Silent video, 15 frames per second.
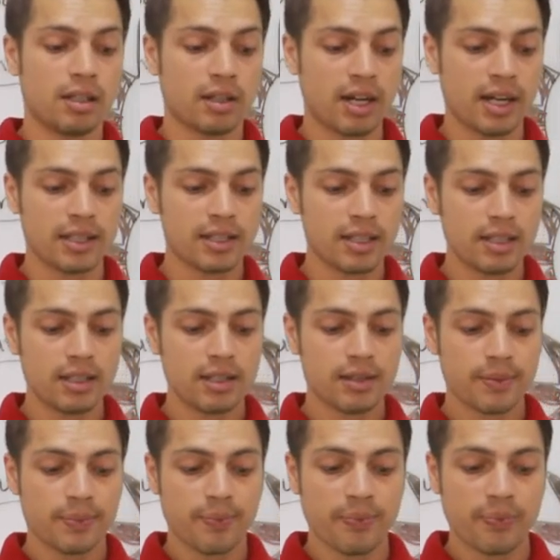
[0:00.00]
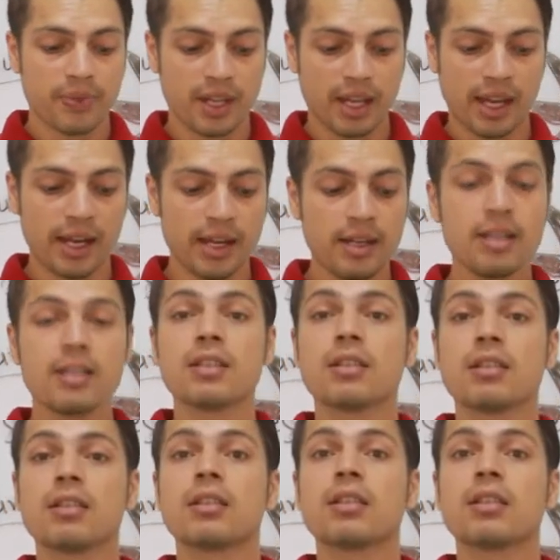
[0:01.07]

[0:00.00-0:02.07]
rises in